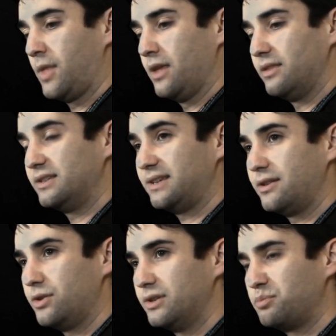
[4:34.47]
the
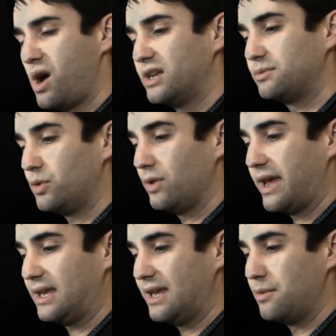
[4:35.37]
center as possible,
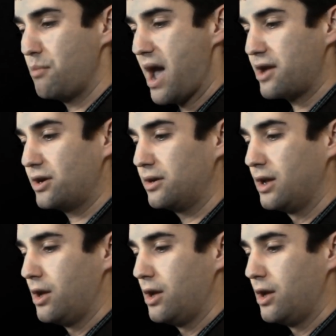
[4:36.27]
like in matter,